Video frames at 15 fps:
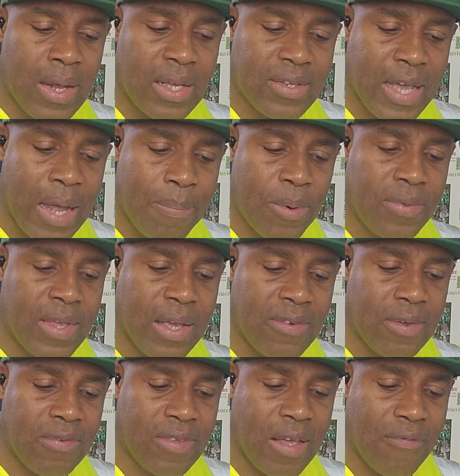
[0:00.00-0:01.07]
that child
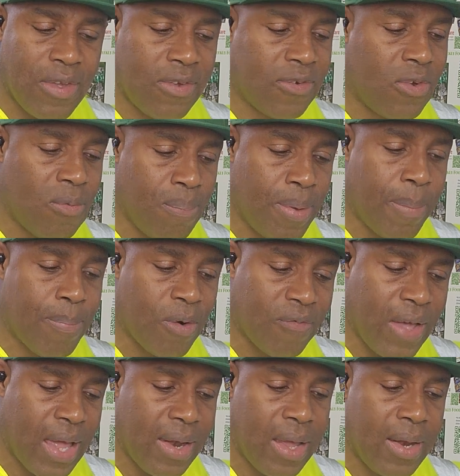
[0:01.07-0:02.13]
protection service should be
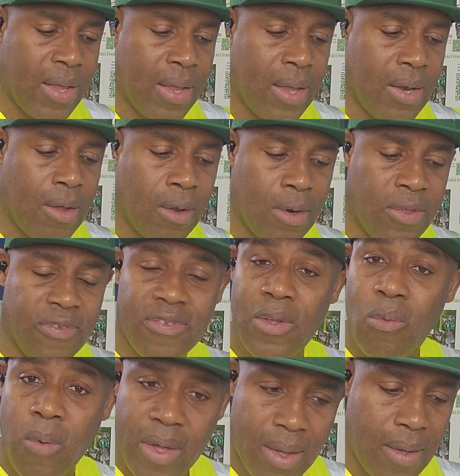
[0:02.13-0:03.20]
provided in a
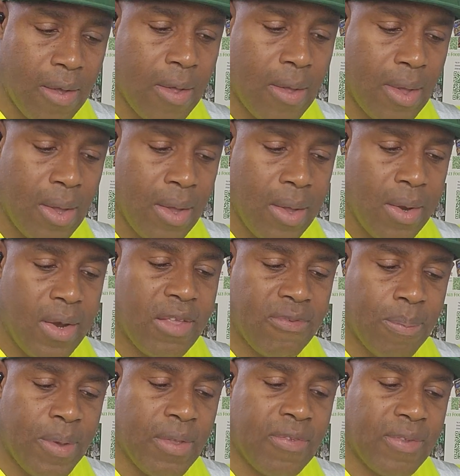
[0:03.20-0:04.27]
holistic way.
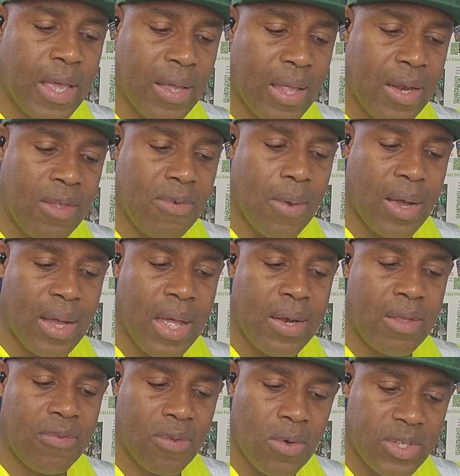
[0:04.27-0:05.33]
This means taking into account
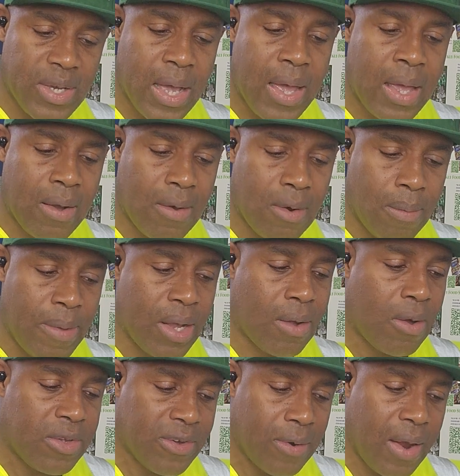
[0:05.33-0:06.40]
the social, economic,
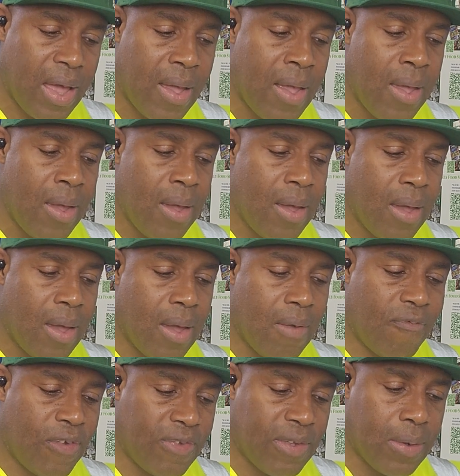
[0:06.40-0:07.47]
cultural,
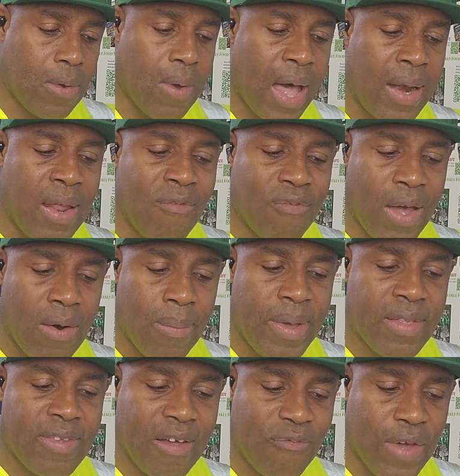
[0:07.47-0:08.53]
physical, and
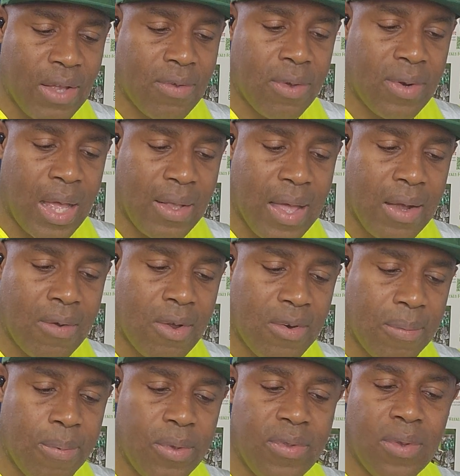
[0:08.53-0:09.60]
environmental factors that can
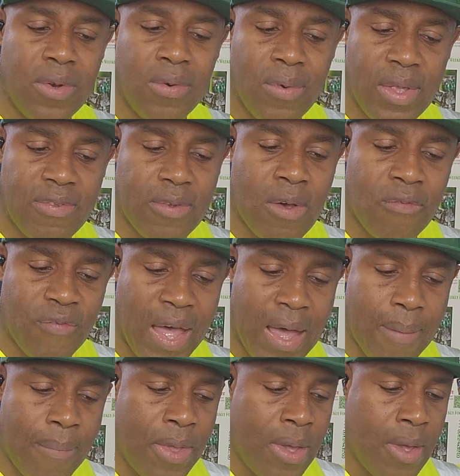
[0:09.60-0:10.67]
contribute to the risk of
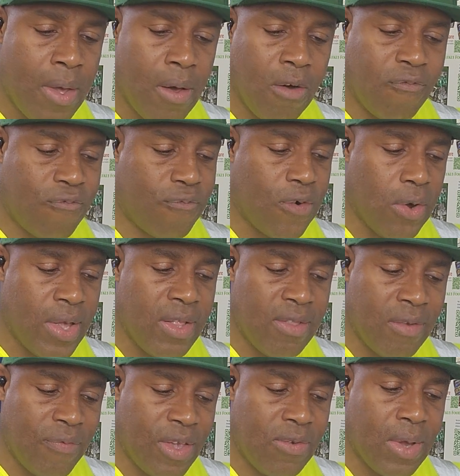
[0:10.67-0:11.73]
harm for
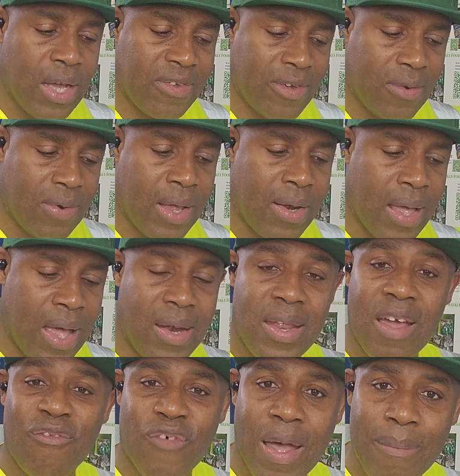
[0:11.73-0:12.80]
individual children and
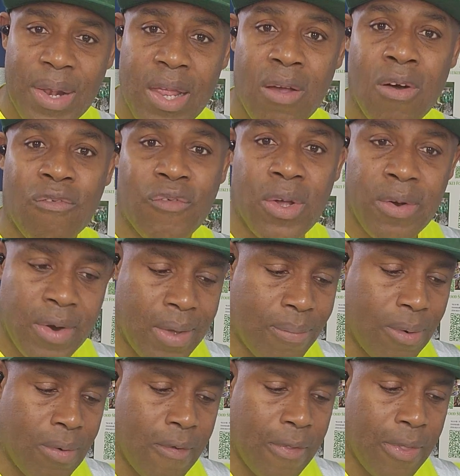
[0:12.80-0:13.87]
their family or vulnerable.